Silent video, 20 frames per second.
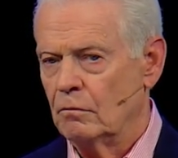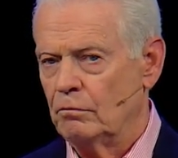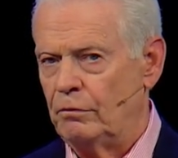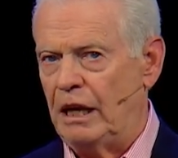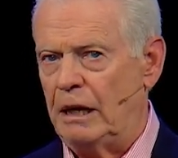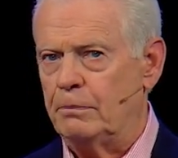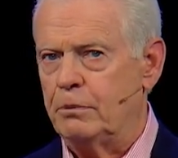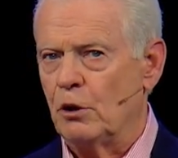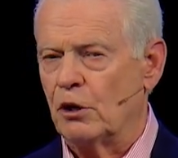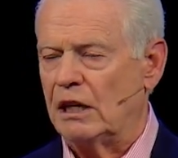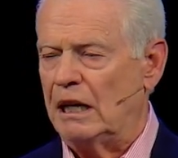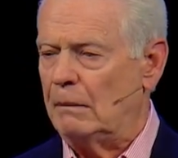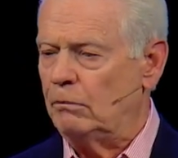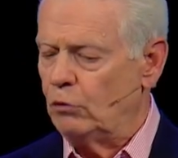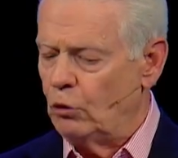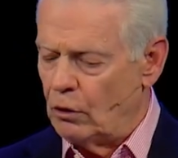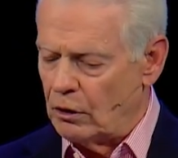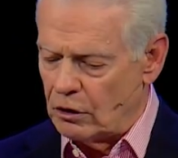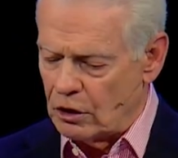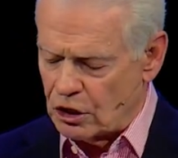People keep
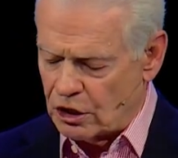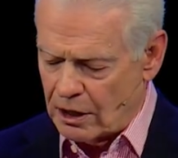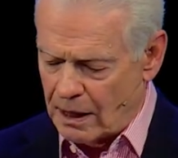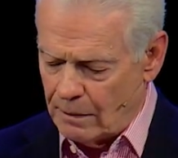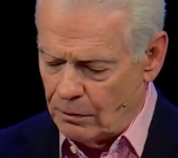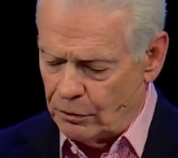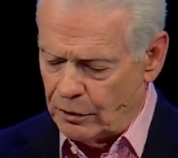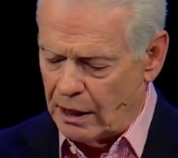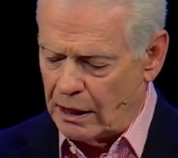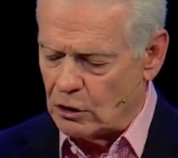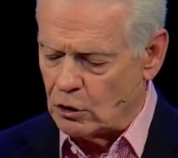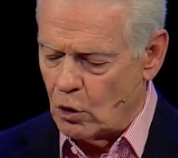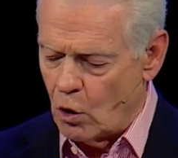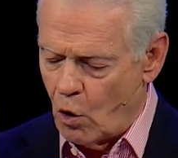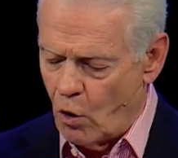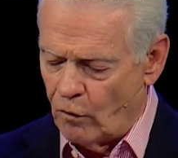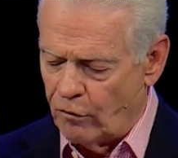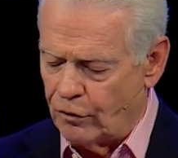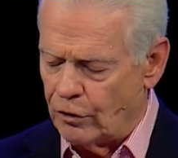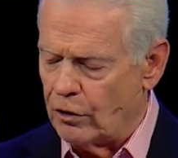doing the same things
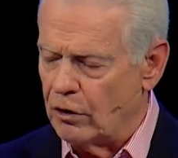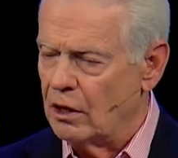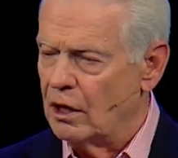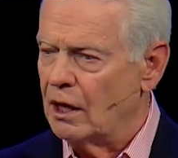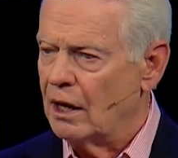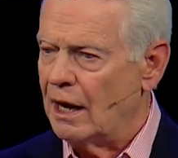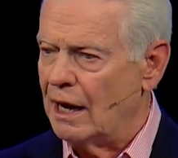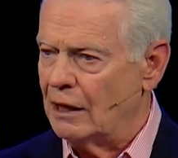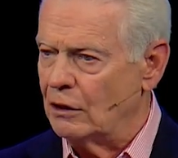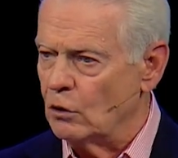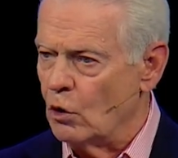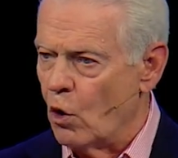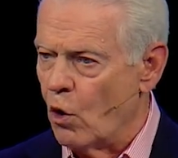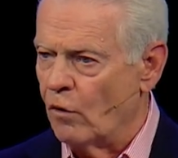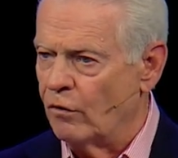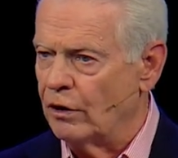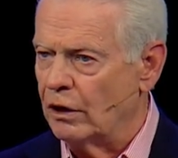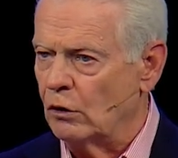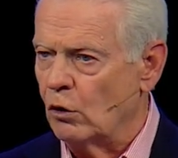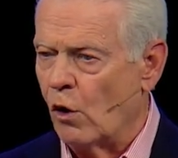over and
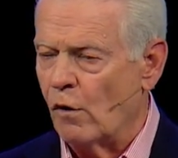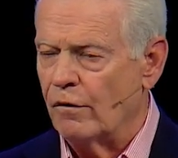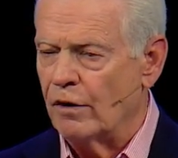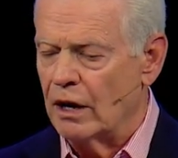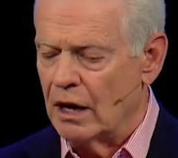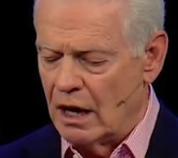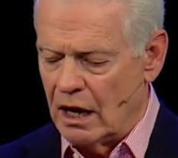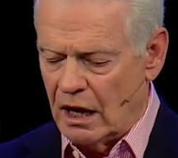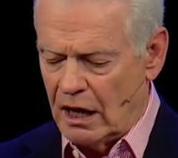over and over.